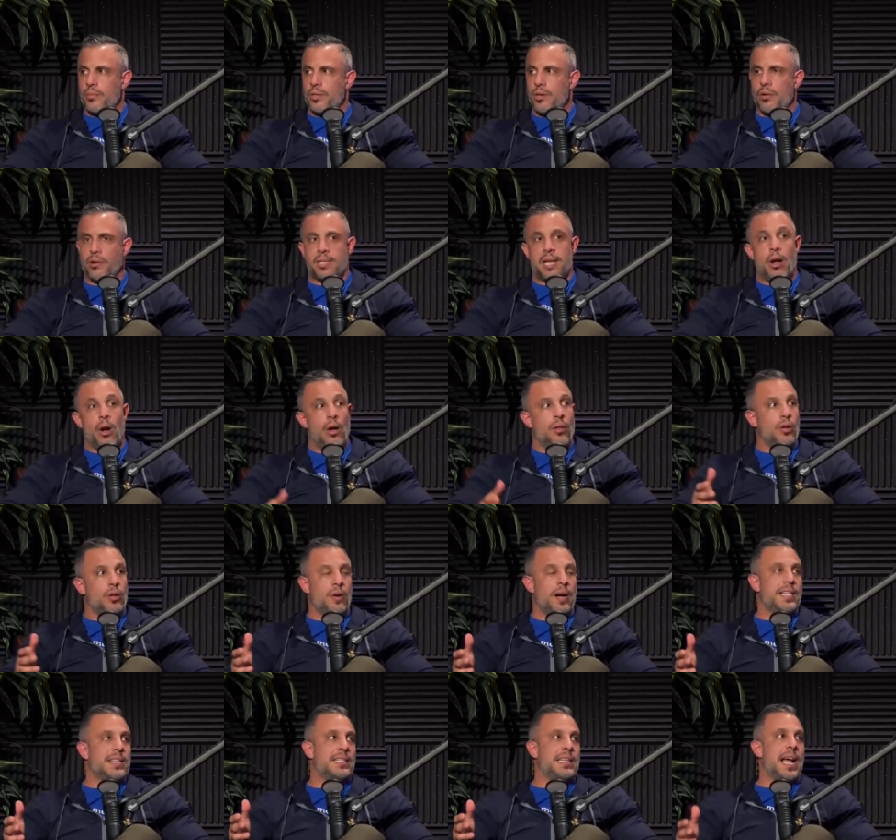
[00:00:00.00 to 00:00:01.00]
So it's like, oh, the
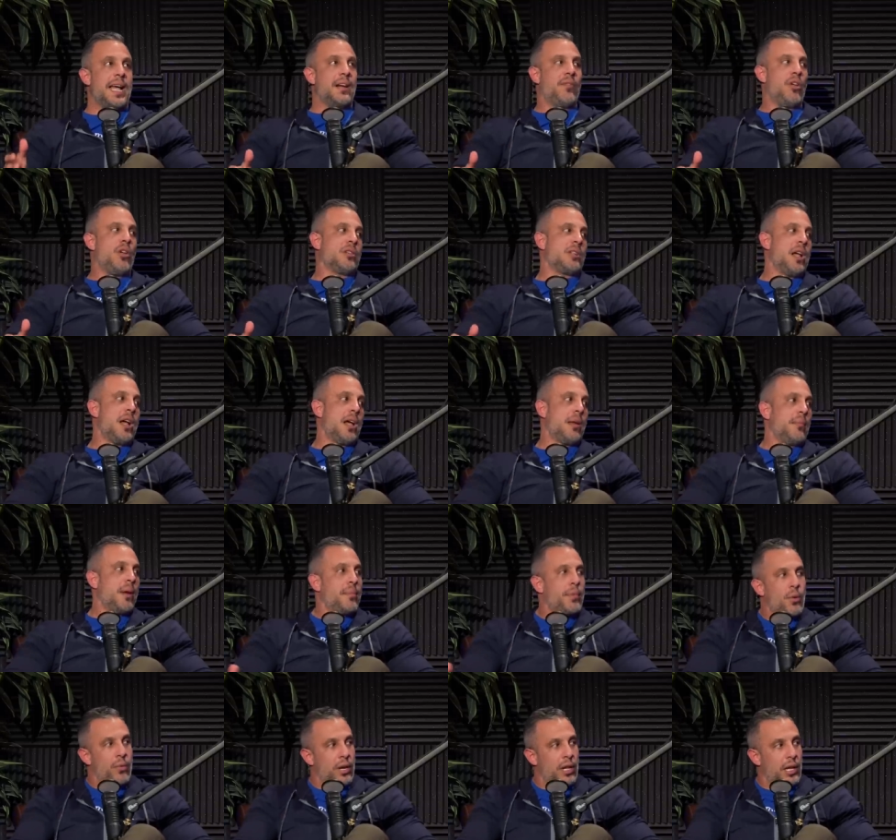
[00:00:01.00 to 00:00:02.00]
greatest diet of all time. I
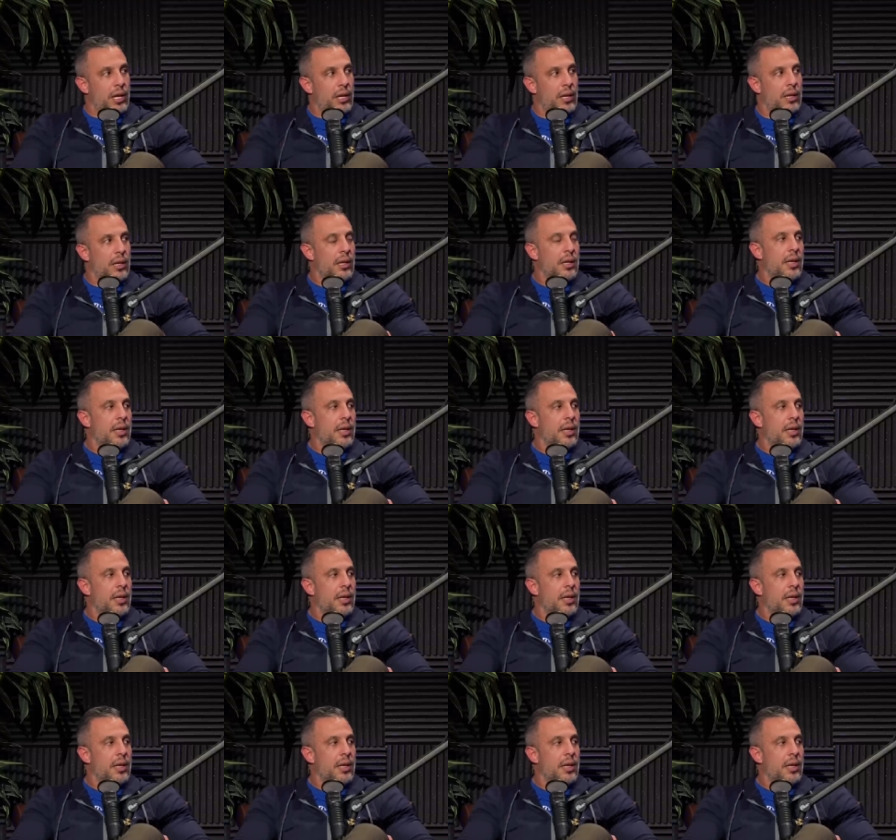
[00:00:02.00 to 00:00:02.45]
mean, really?